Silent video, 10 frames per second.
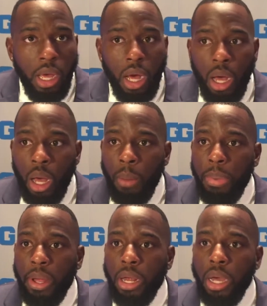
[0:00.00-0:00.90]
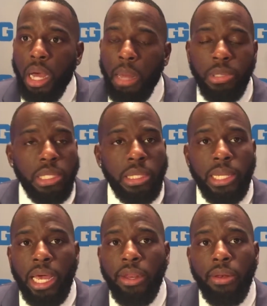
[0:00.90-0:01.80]
But I'm just
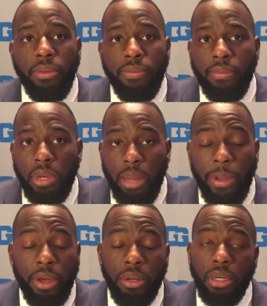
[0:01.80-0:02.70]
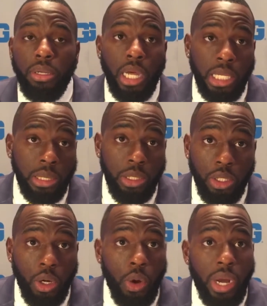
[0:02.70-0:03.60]
excited about us,
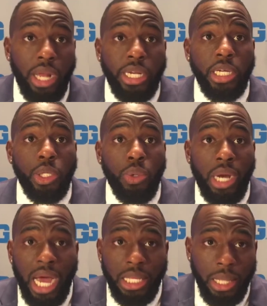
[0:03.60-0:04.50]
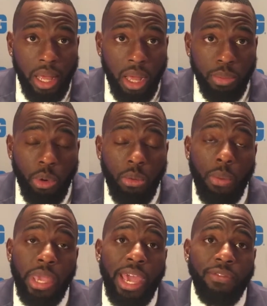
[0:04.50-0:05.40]
going out there, doing our job, doing what
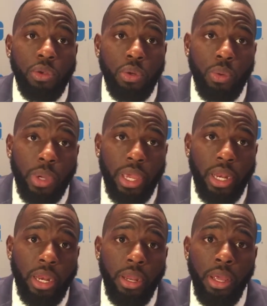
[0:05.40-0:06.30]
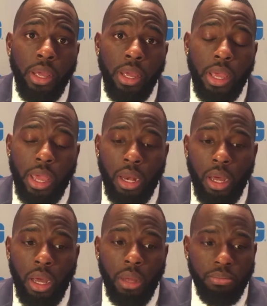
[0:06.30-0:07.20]
we have to do to win,
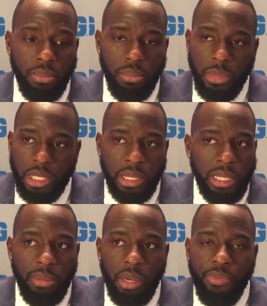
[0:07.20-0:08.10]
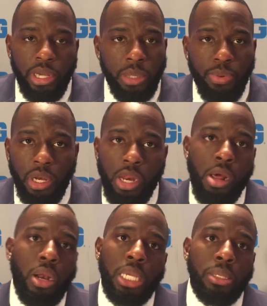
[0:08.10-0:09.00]
and just accepting the pressure, putting it
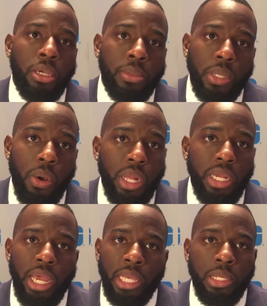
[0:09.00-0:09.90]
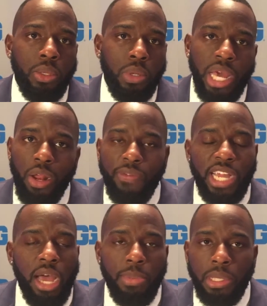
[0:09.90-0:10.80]
on ourselves to go out there and execute, not
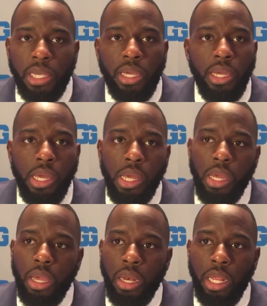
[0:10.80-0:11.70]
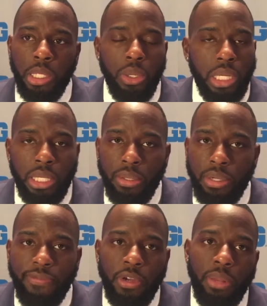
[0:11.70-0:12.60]
overcompensate, and shoot ourselves in
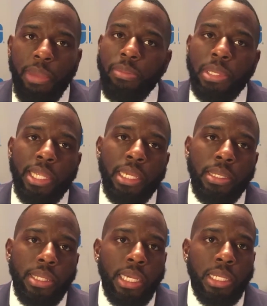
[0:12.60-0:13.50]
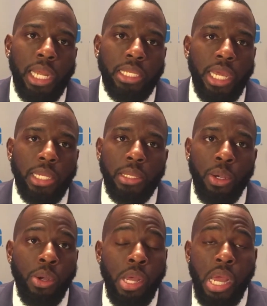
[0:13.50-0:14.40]
the foot and make mistakes and things like that. So
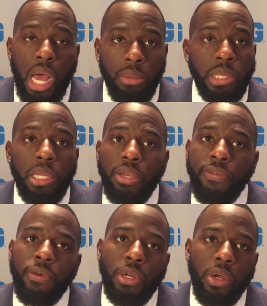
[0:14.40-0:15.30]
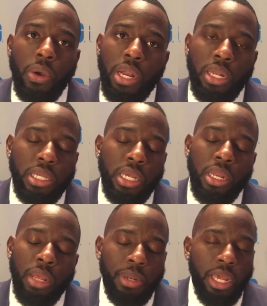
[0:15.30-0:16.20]
I'm just looking forward to going out there
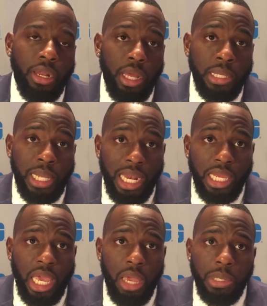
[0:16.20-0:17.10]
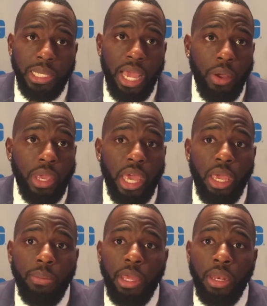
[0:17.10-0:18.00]
and playing a solid game, a sound
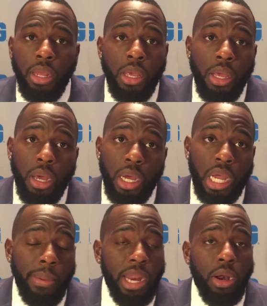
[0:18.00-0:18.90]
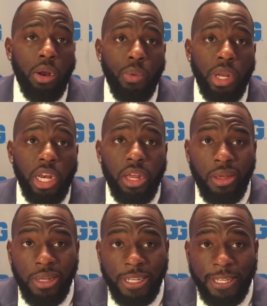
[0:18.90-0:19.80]
game, and coming out on the winning end.